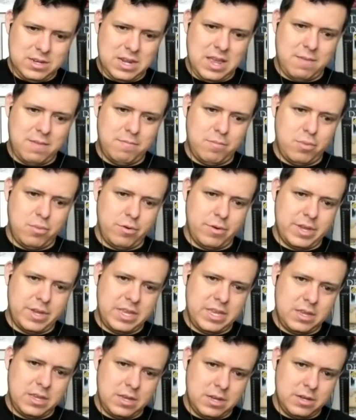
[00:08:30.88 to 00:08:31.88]
Not
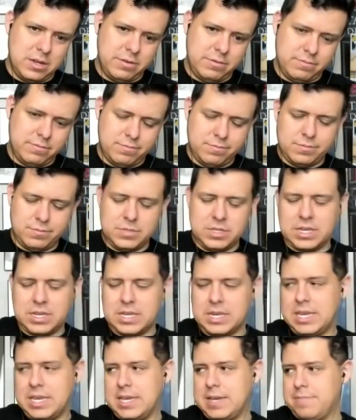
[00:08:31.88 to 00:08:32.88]
boy. Oh,
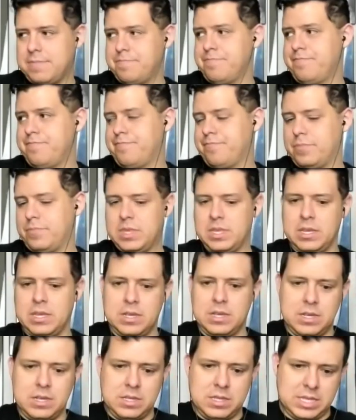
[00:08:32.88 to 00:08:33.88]
look at him.
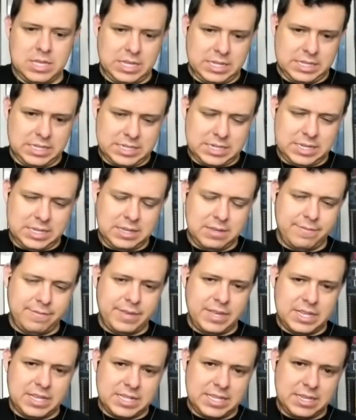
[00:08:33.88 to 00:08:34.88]
This
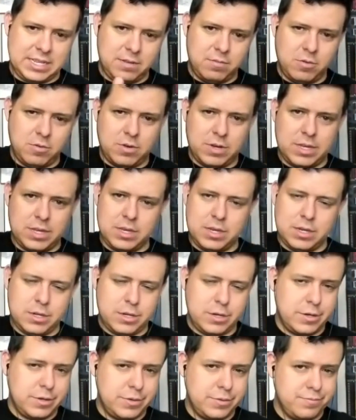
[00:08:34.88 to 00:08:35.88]
devious little boy
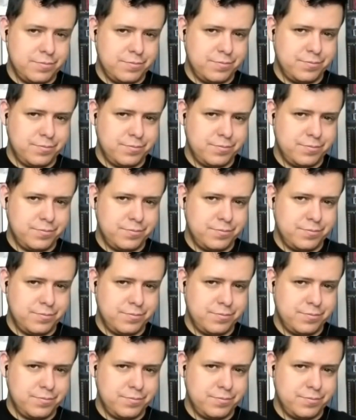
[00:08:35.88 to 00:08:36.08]
here.